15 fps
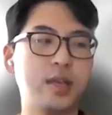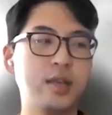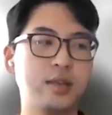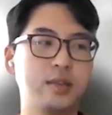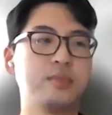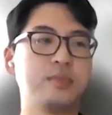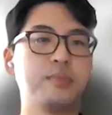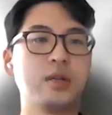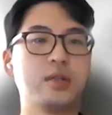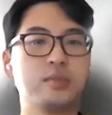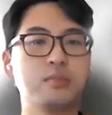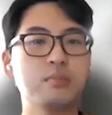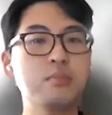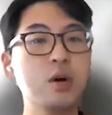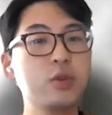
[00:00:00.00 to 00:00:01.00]
say this,
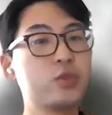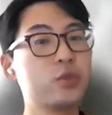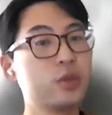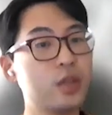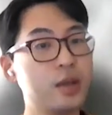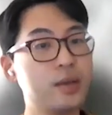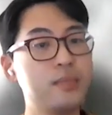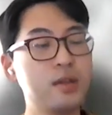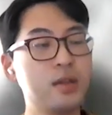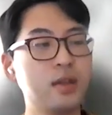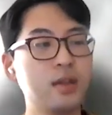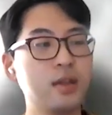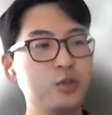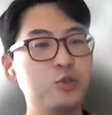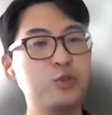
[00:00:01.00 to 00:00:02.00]
but most of them
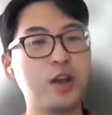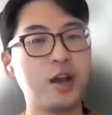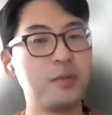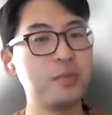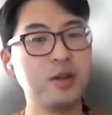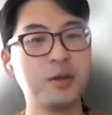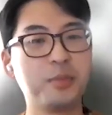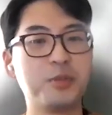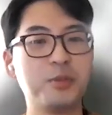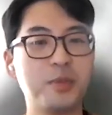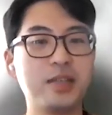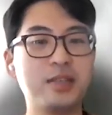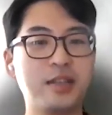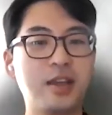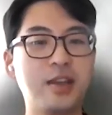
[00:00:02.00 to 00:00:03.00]
do not meet up to
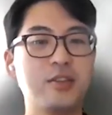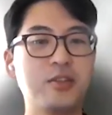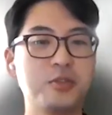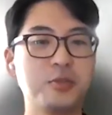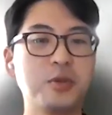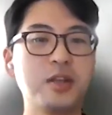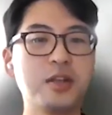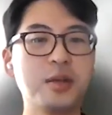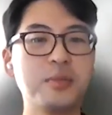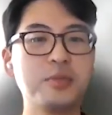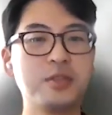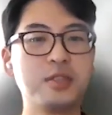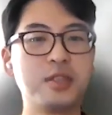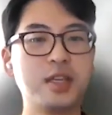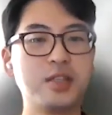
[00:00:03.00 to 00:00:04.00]
my standards when it
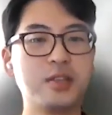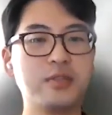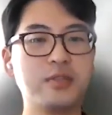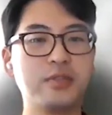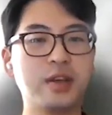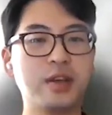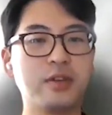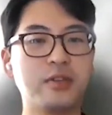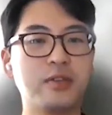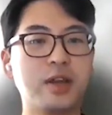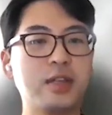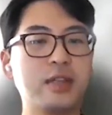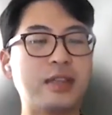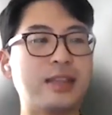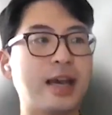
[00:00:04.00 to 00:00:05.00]
comes to taste and flavor,
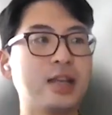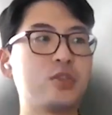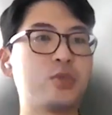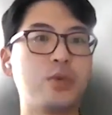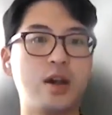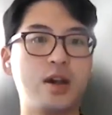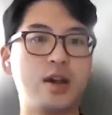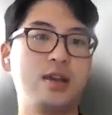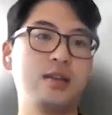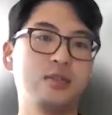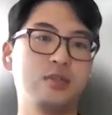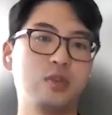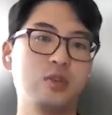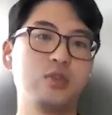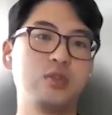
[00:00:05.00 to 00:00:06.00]
right? That's
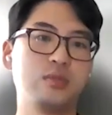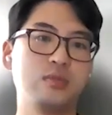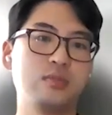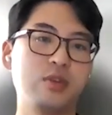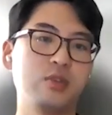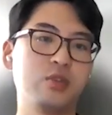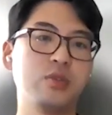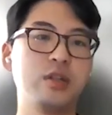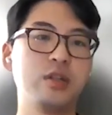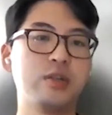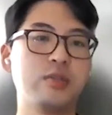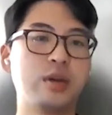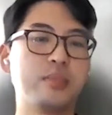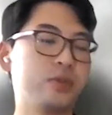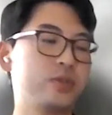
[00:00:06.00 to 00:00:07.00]
why they're, they're so
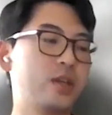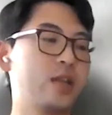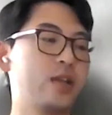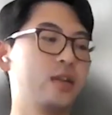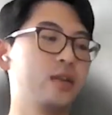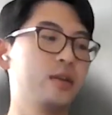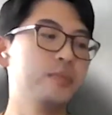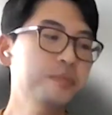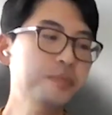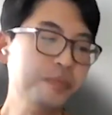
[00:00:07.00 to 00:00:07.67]
underrepresented.